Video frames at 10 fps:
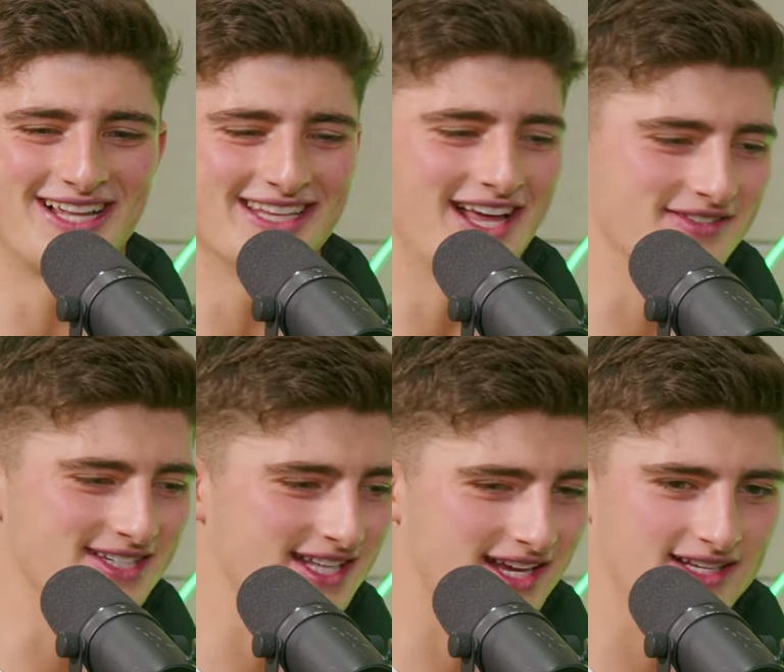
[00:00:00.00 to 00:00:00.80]
I loved
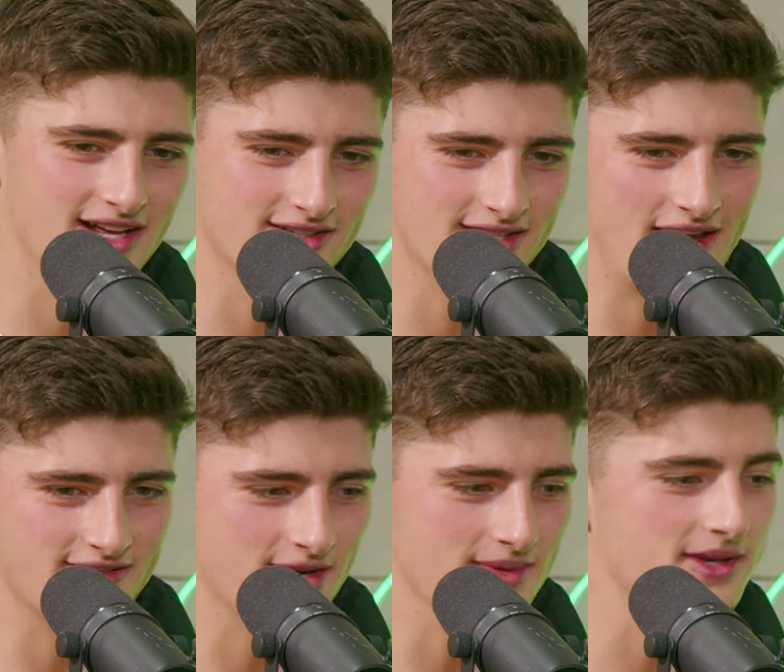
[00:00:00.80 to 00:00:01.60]
it. Like, I
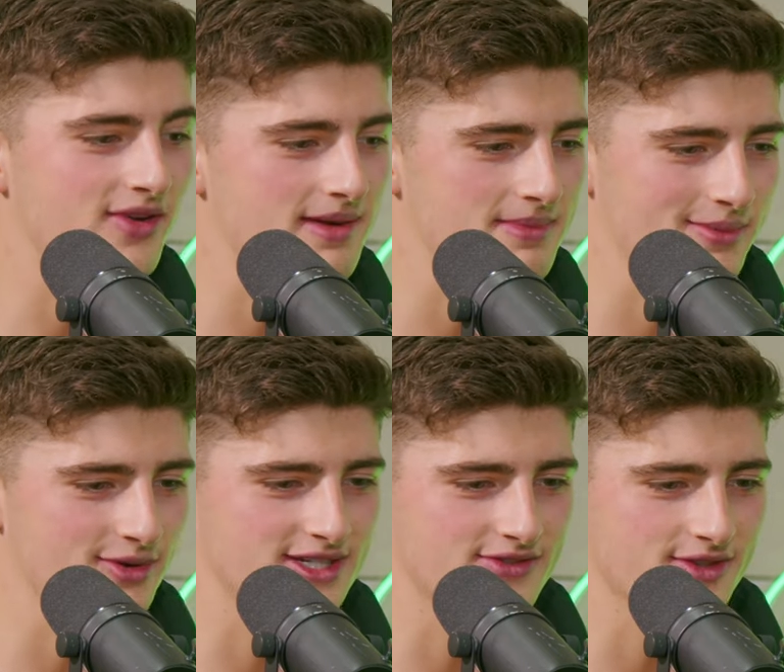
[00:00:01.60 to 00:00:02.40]
have so many great
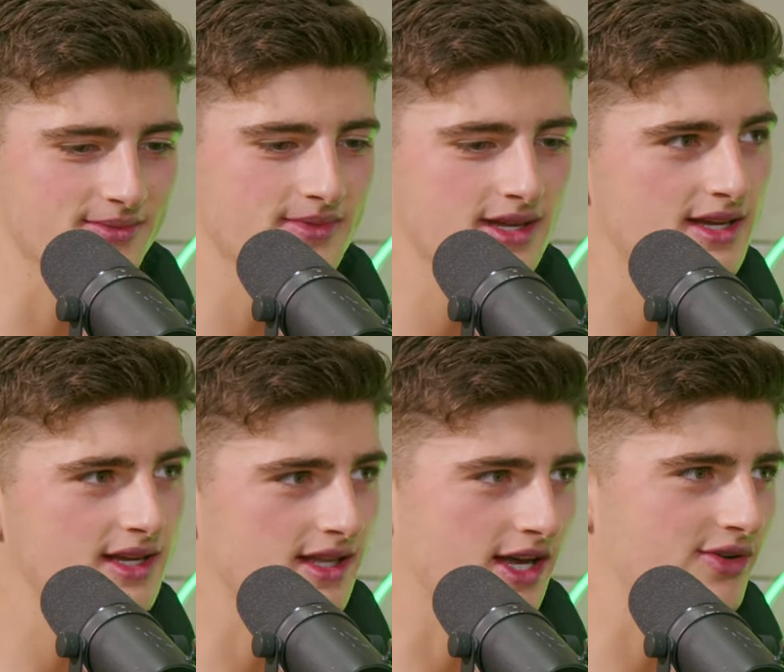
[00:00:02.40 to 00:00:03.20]
memories from
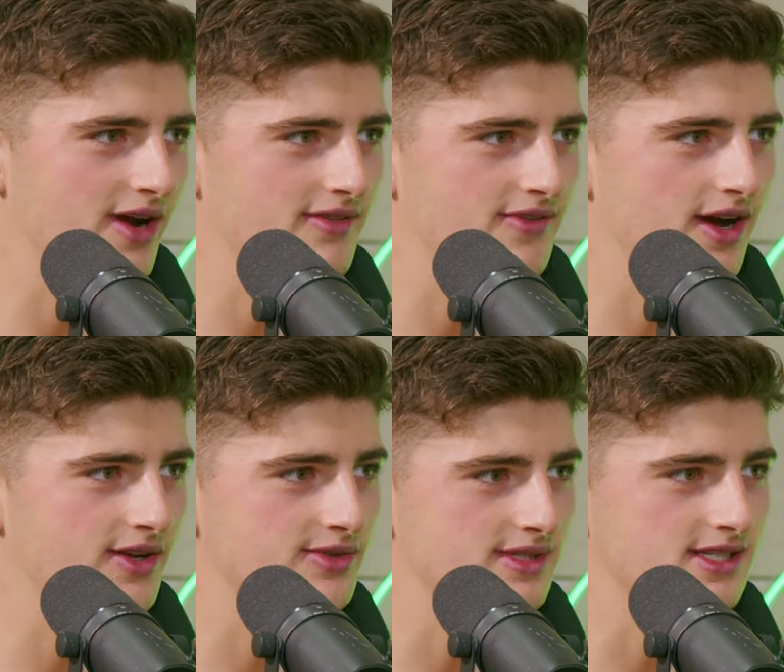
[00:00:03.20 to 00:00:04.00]
like grand
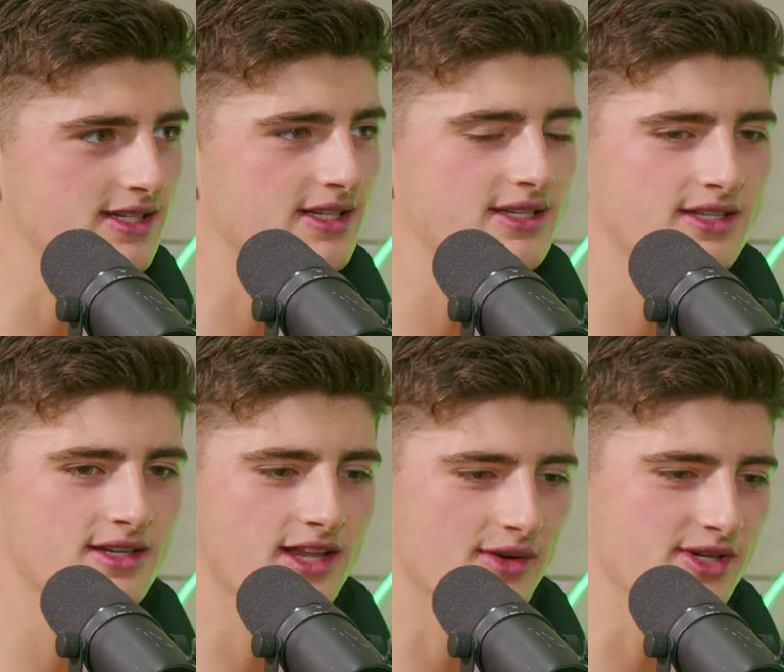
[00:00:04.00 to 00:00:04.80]
finals, and
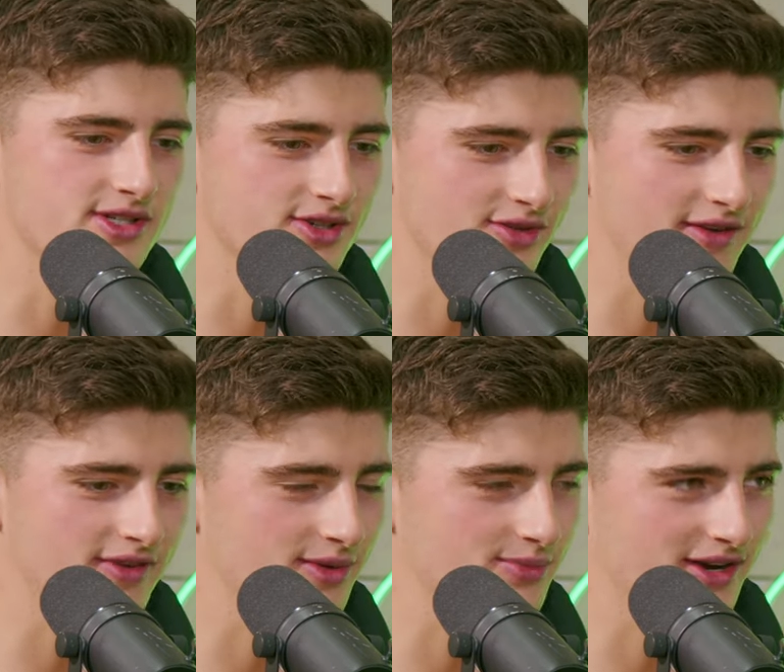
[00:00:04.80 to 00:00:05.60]
like we used to do grand
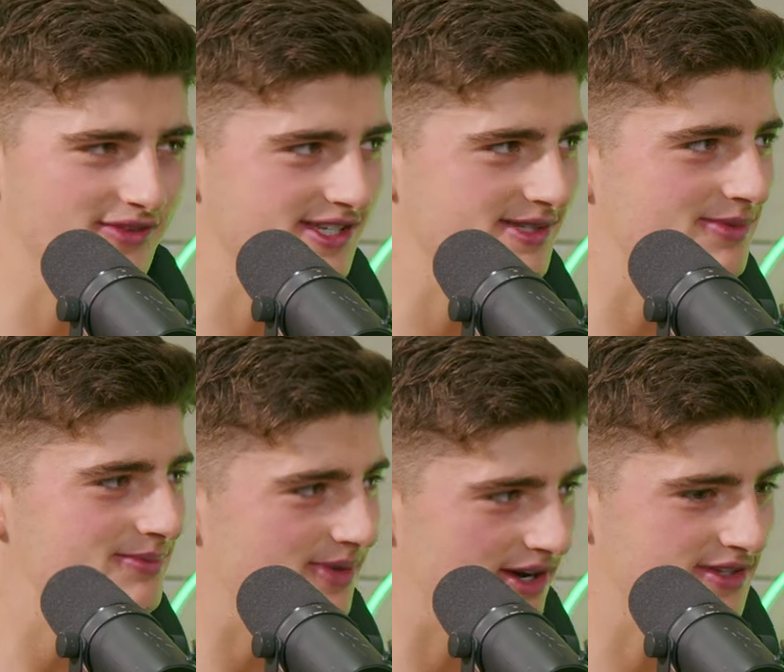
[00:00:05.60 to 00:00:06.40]
final breakfasts,
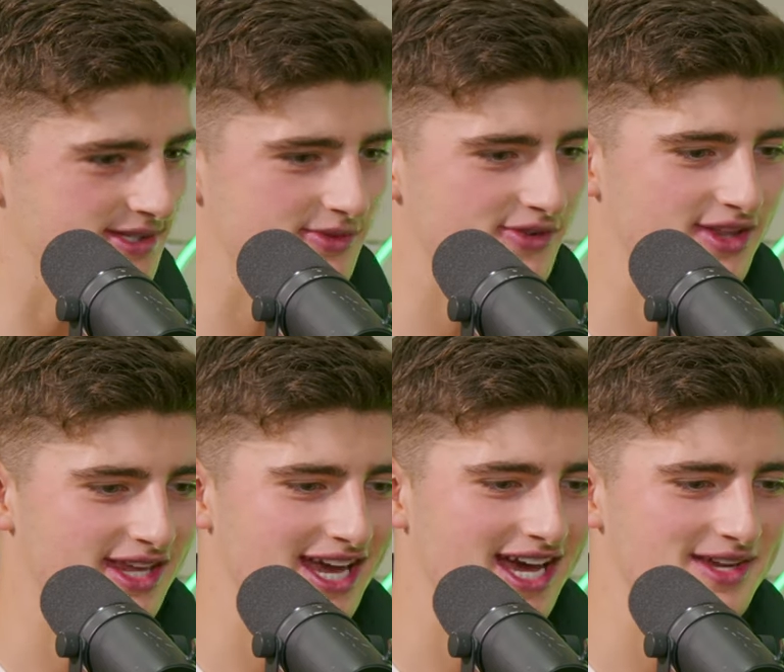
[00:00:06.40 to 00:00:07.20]
breakfast before the
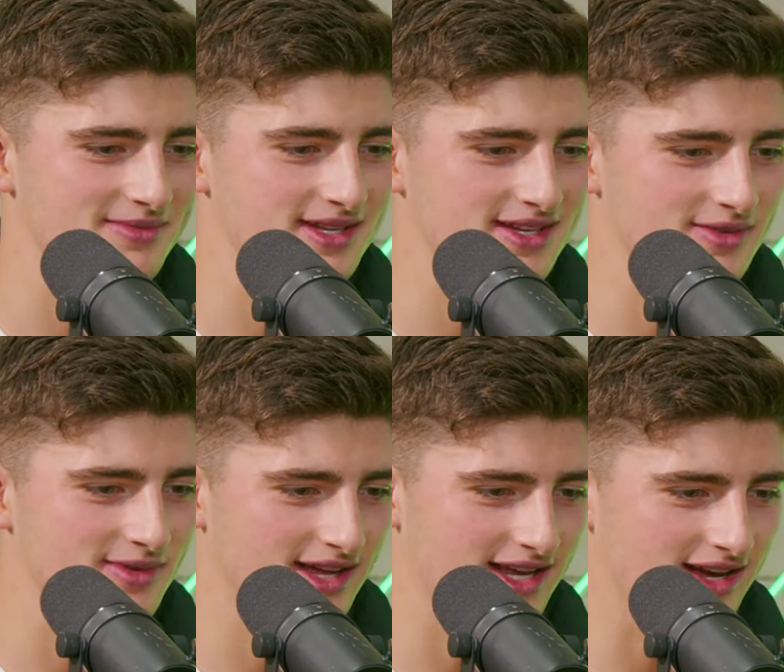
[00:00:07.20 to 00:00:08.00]
game, and
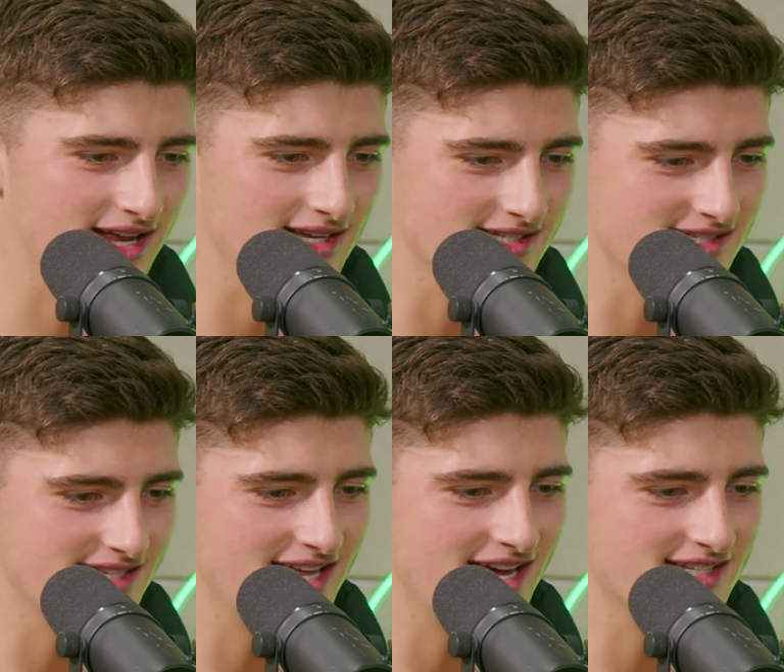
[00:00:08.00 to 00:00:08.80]
with like our cousins
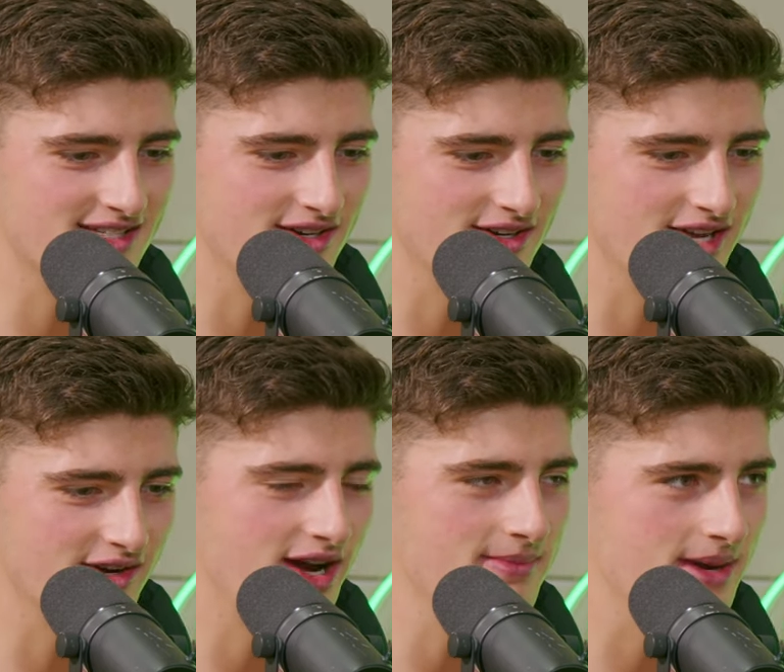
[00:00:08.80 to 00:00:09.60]
and that. So yeah,
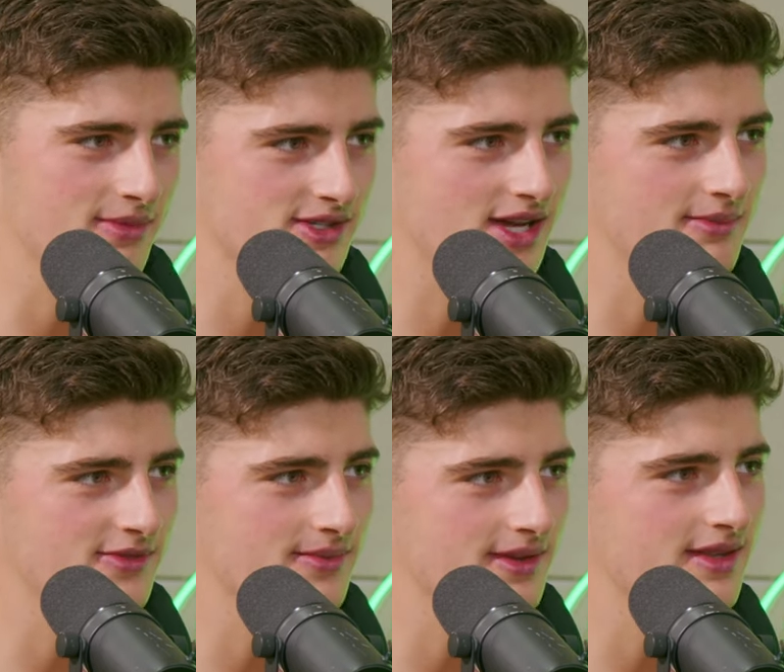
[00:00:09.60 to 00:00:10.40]
great memories come
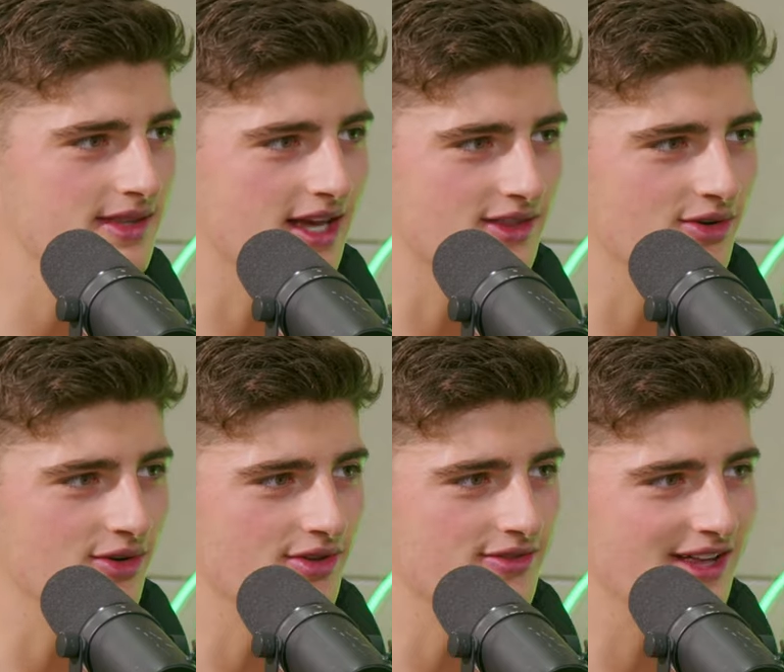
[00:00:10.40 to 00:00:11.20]
from like the Hawthorn